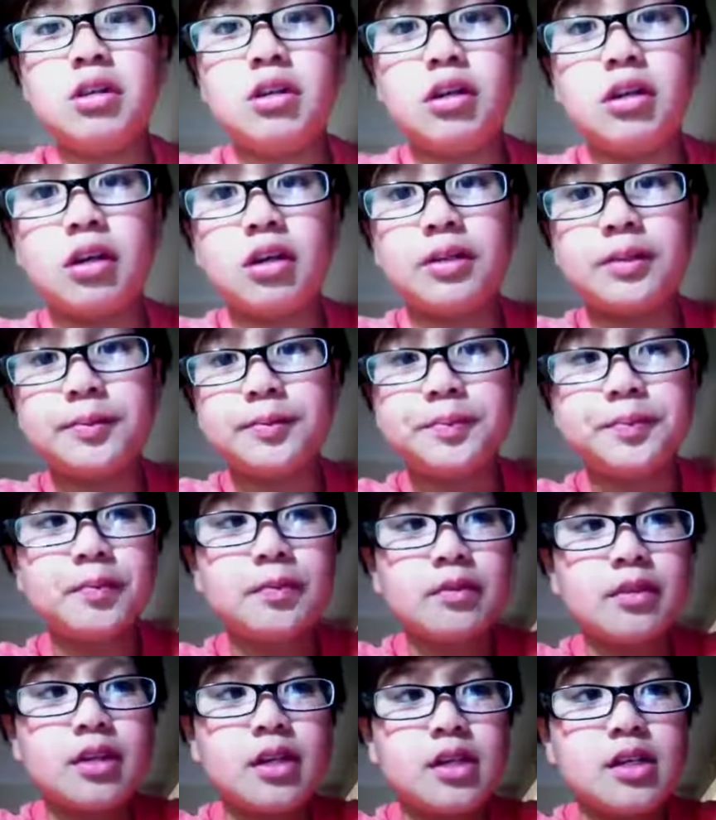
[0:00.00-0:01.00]
yeah.
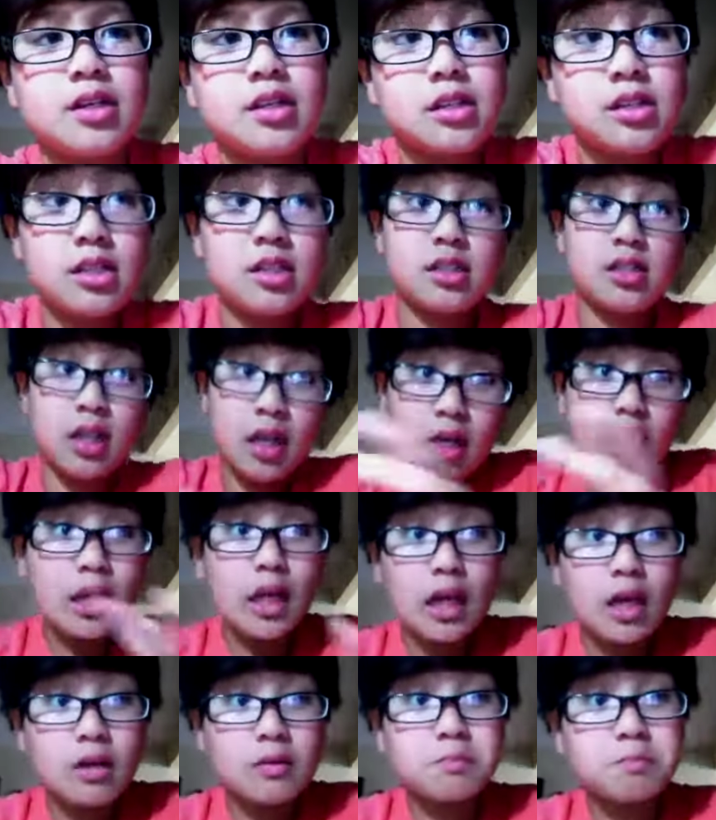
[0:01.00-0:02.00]
Just say
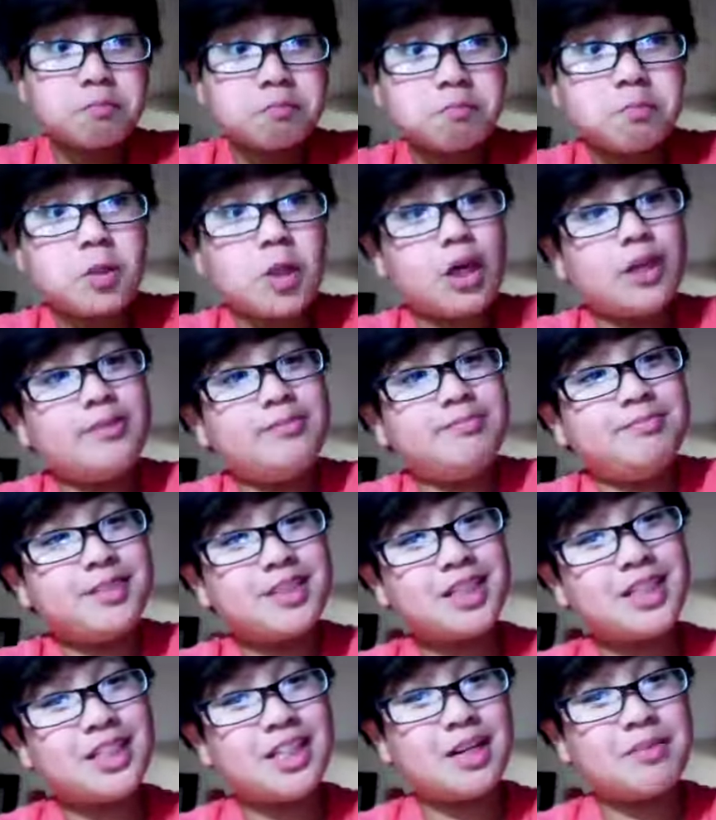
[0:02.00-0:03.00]
that. I'm
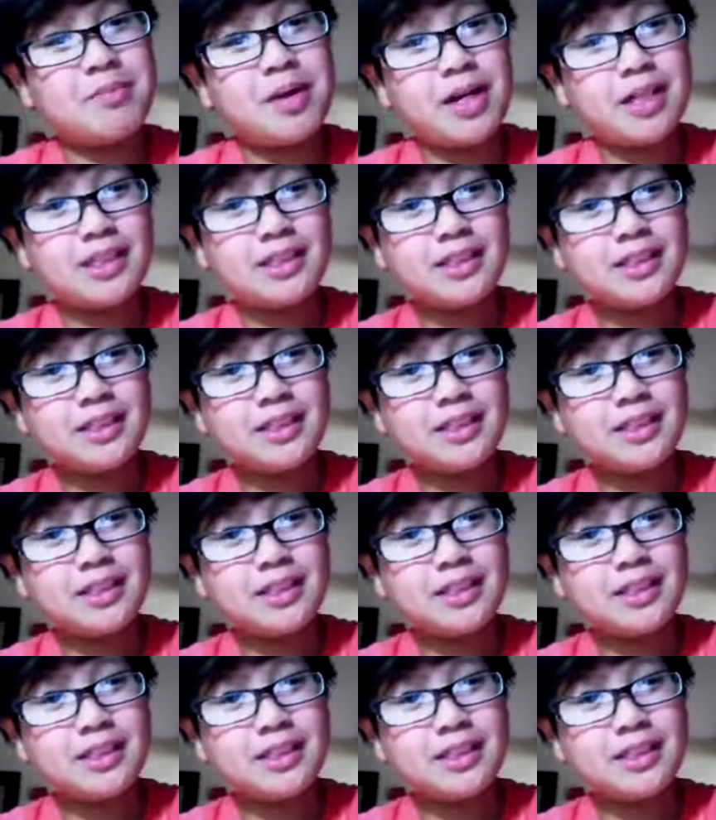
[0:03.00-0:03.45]
feeling it, like.